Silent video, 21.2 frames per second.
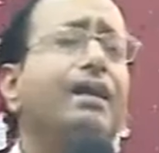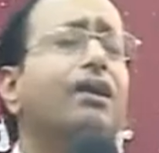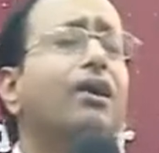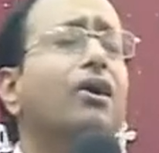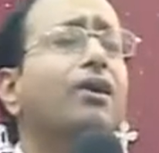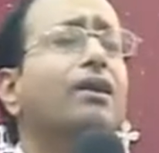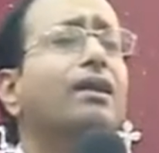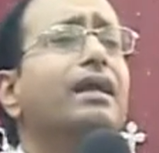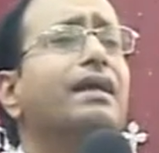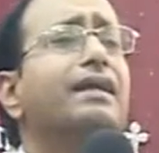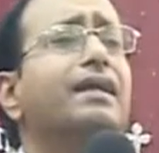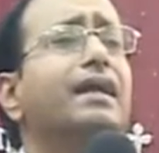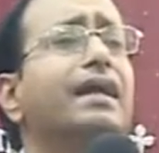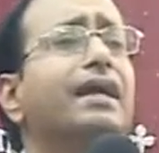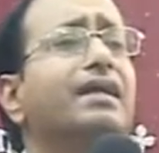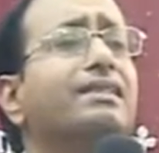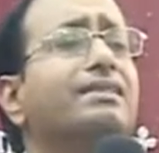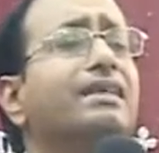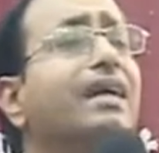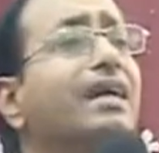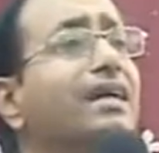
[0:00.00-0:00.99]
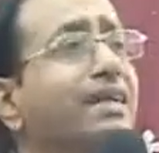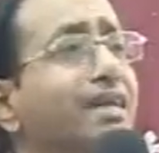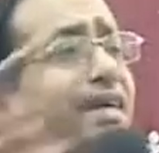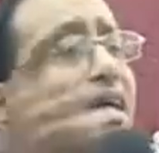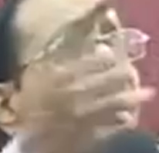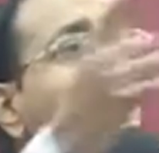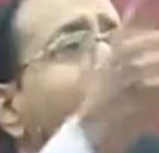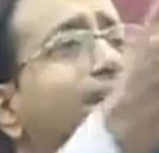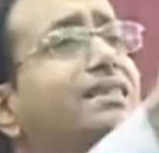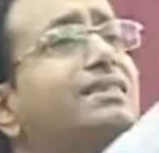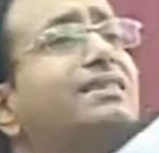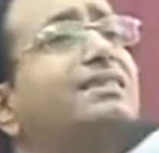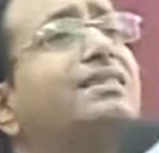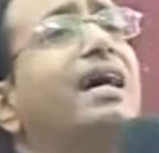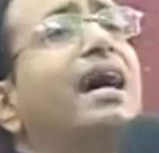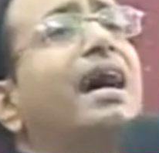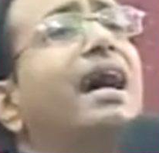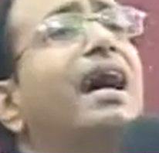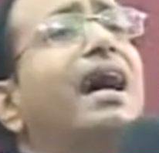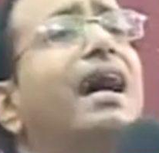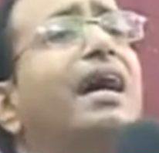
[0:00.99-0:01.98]
in loneliness, He
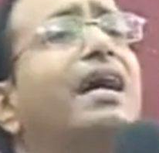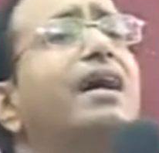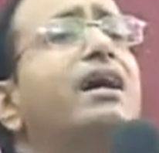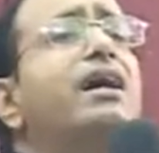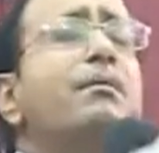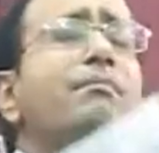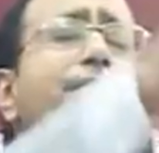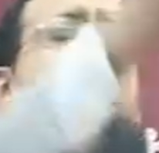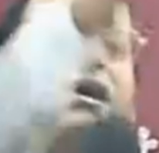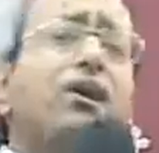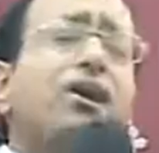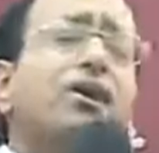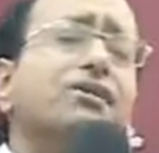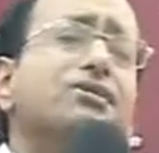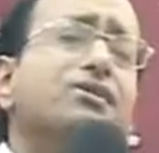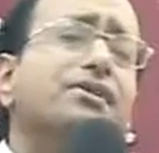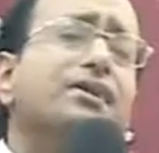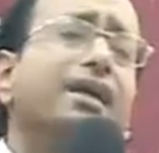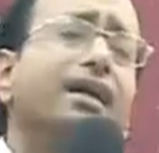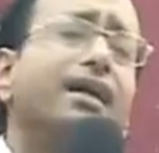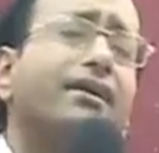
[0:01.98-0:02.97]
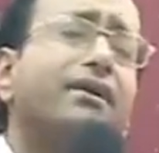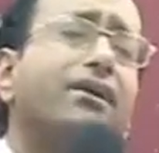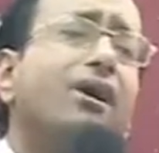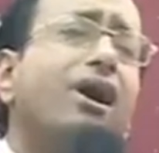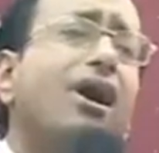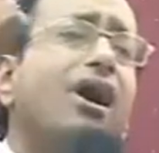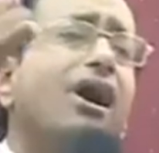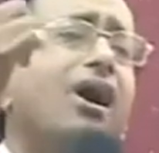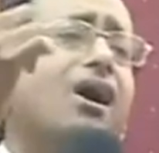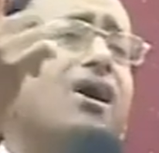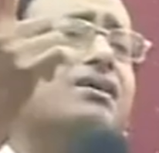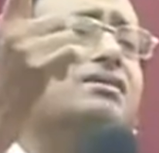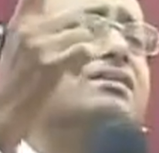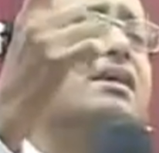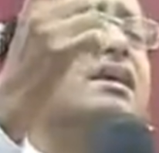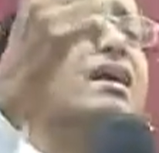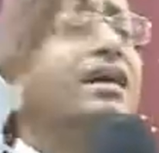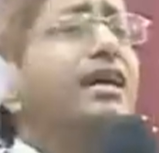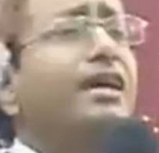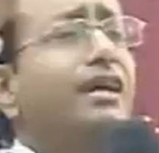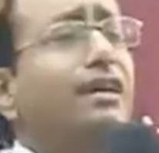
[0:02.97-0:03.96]
understands because on the cross,
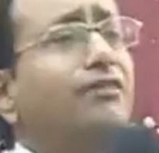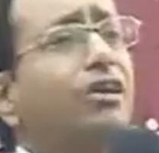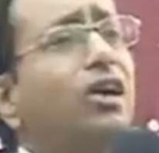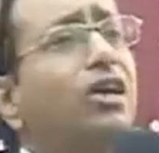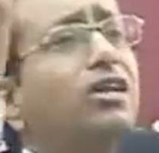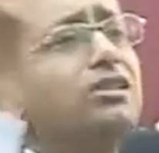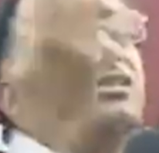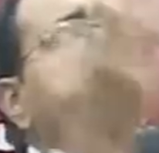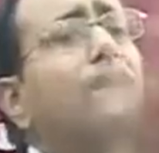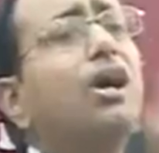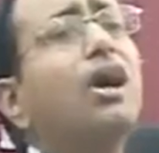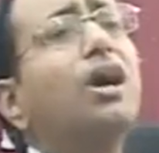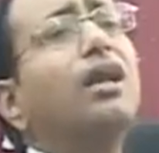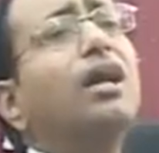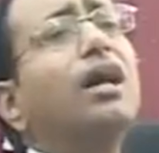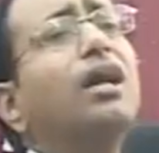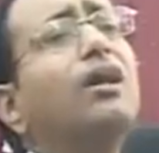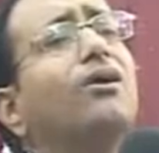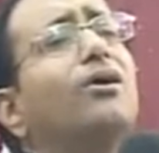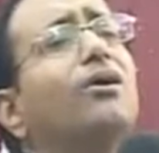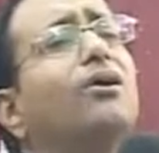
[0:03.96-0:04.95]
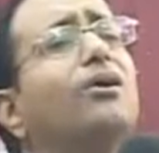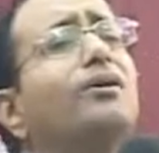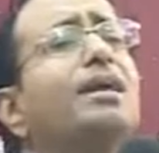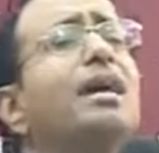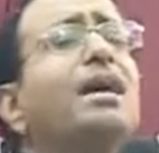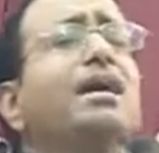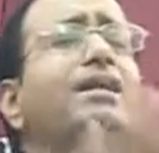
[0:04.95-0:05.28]
He was all alone.